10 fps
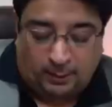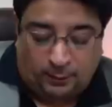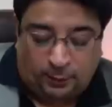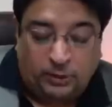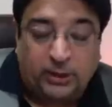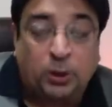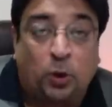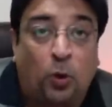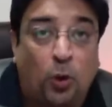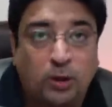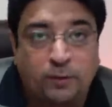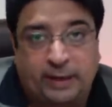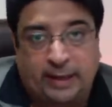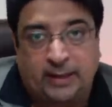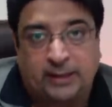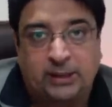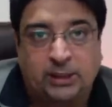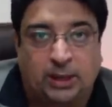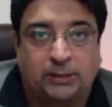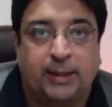For this whole week,
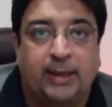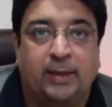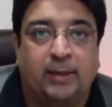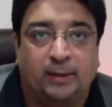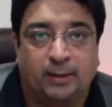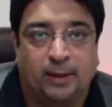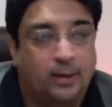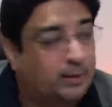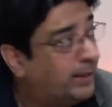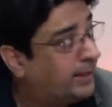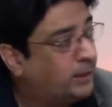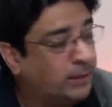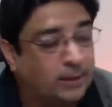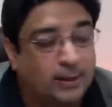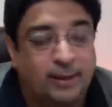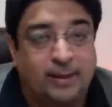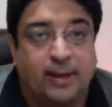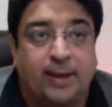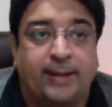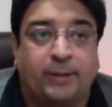starting in the
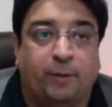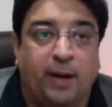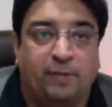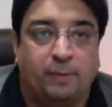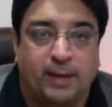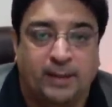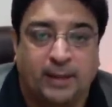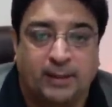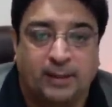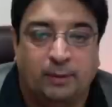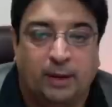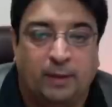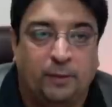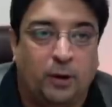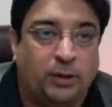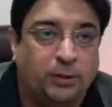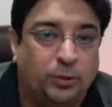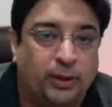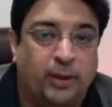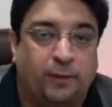next 5 minutes, I think we have got
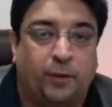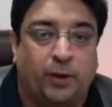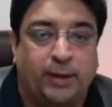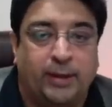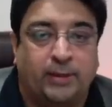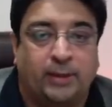good enough audience.